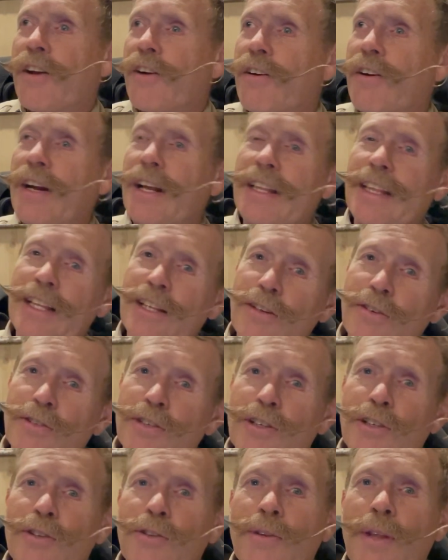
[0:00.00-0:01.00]
or I think you
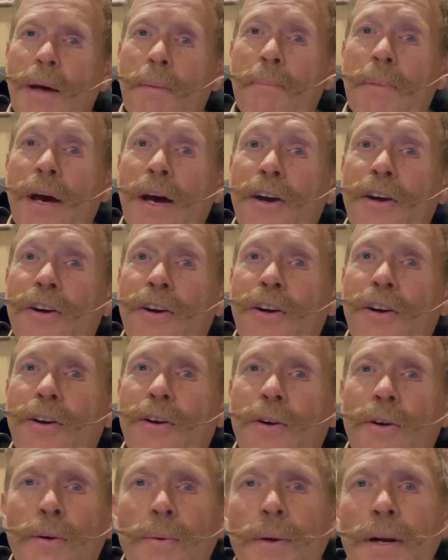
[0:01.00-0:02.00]
should do that better,
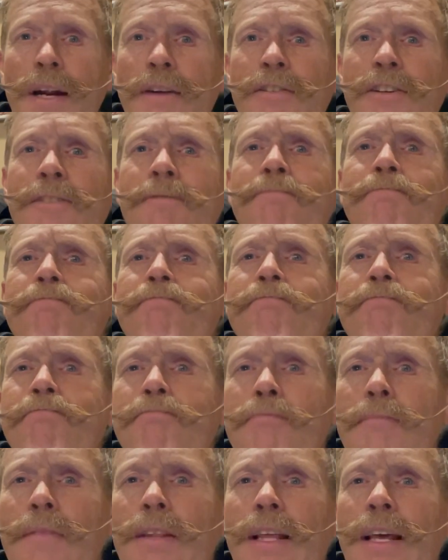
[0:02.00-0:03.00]
or whatever,
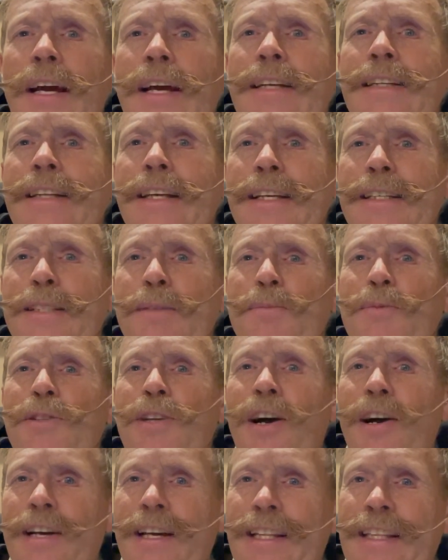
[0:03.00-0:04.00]
I take some
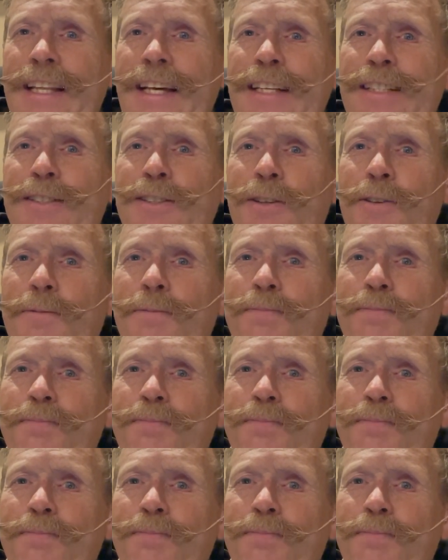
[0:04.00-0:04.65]
stock in that. So